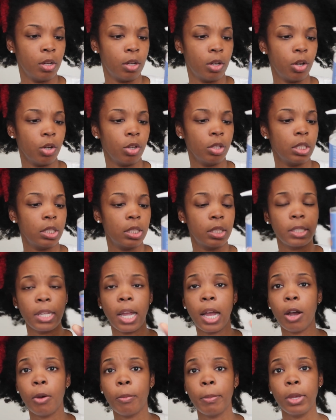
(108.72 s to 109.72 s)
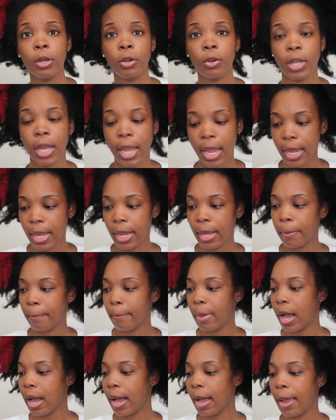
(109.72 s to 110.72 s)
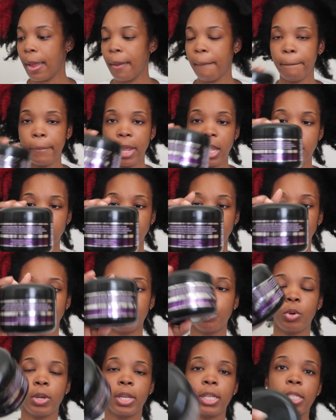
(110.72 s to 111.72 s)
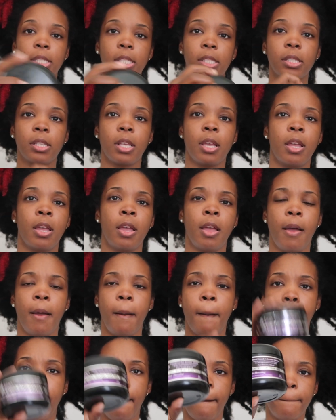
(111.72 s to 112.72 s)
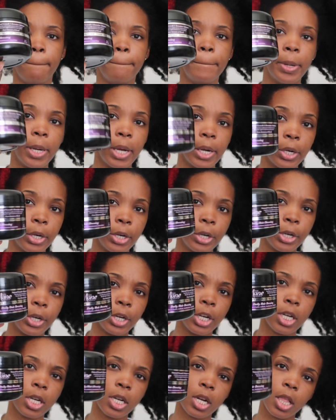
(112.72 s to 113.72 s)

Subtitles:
curl and style milk, and my Main Choice butter.